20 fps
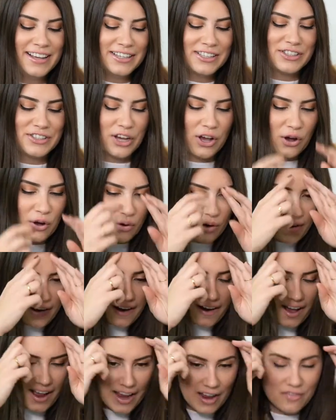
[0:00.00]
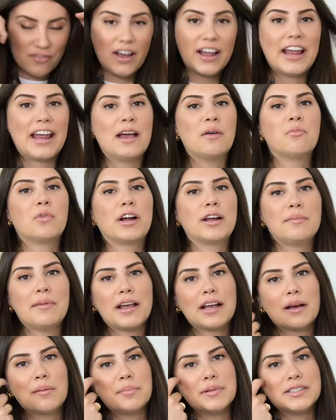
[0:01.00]
So if I am wearing
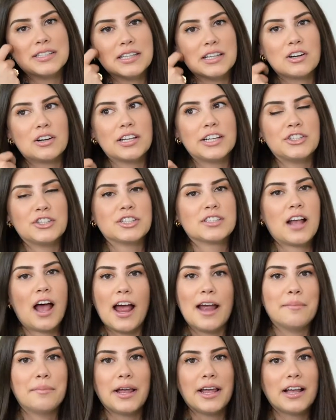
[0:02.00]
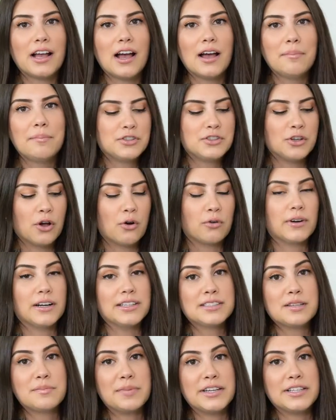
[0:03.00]
makeup, it's literally just eye makeup. So
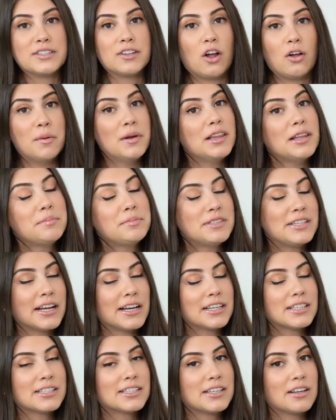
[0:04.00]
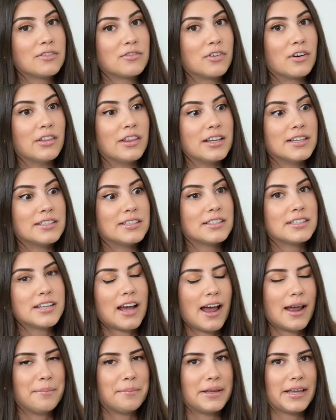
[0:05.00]
rest in peace to all my lipsticks for this
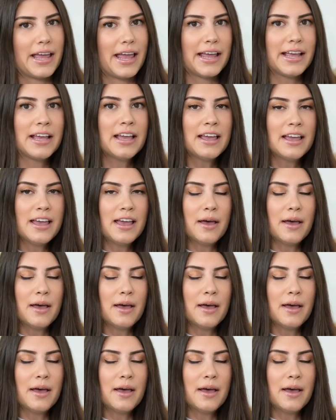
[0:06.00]
time being.